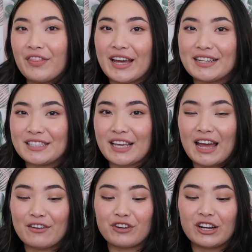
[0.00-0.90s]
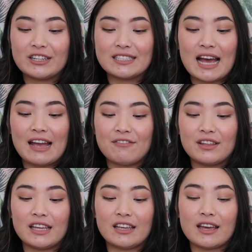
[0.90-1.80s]
That is the kind of fragrance I
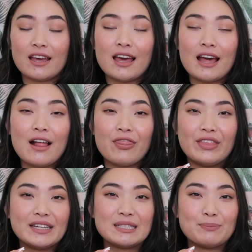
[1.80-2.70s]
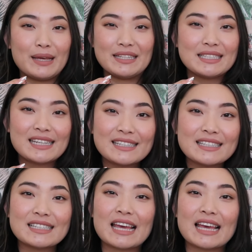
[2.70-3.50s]
feel like this mist is.